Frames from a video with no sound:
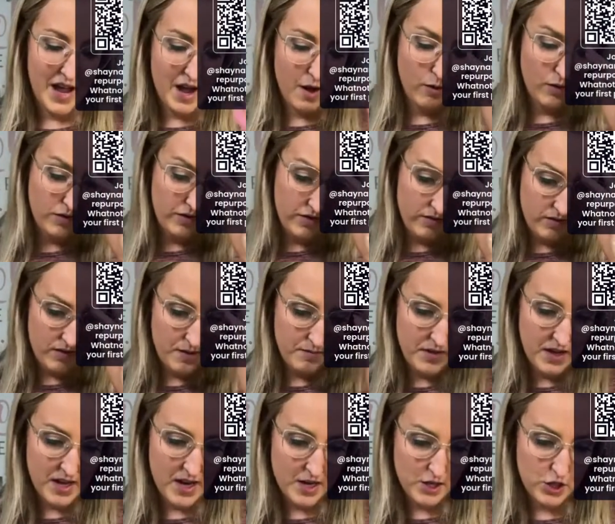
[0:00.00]
I'm
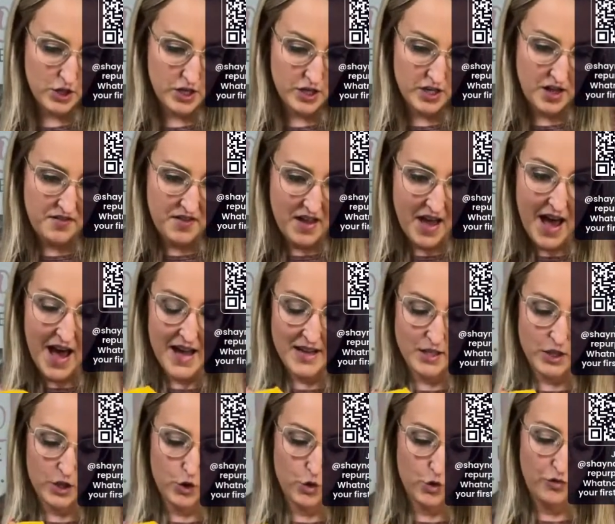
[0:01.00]
thinking I should have done that
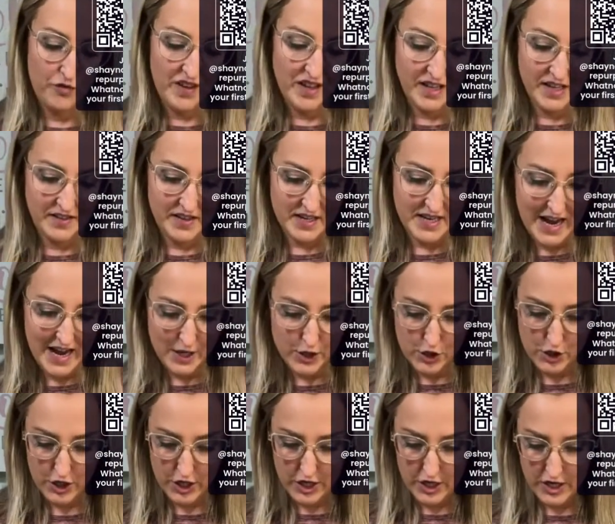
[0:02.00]
to fill in the
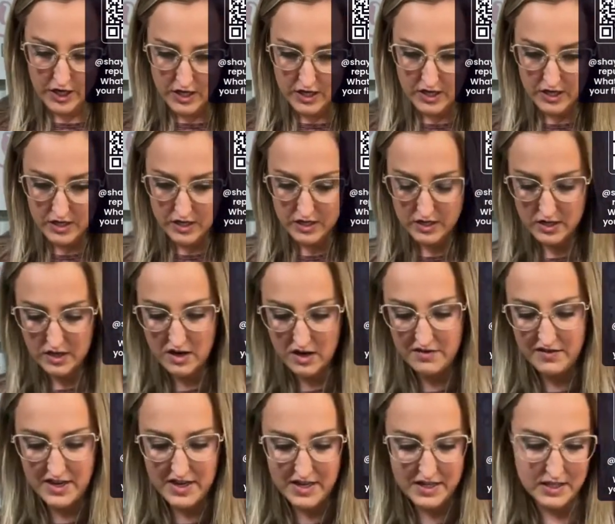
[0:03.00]
texture of
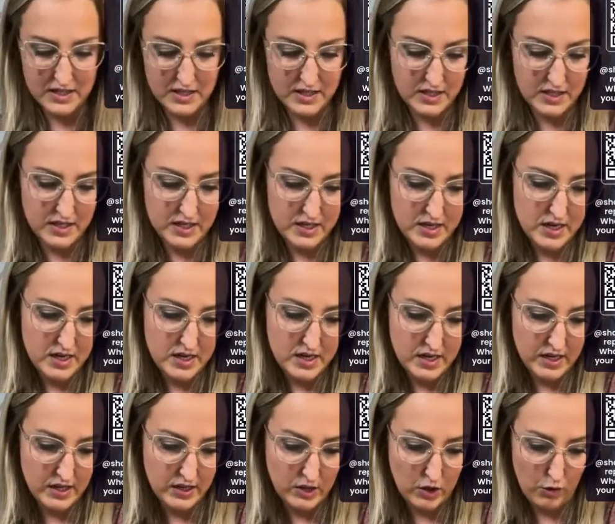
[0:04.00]
this
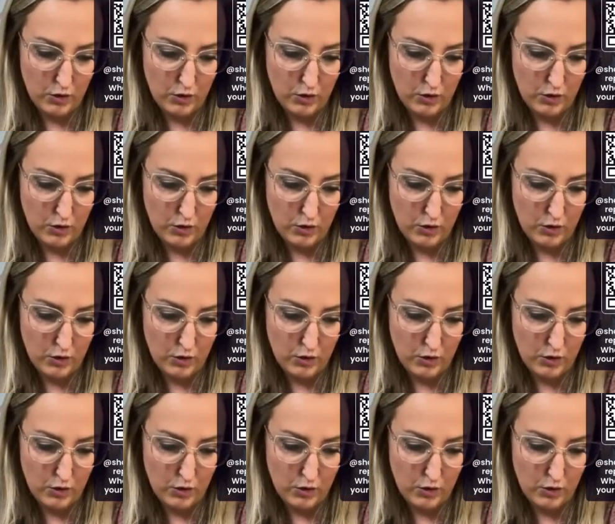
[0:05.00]
a little